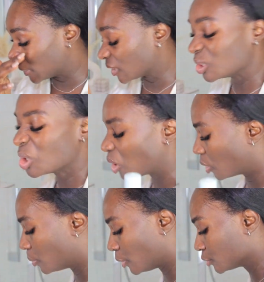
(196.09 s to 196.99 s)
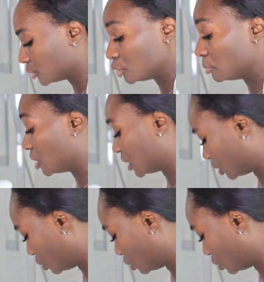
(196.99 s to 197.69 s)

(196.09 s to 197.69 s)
It's not compulsory, to be honest,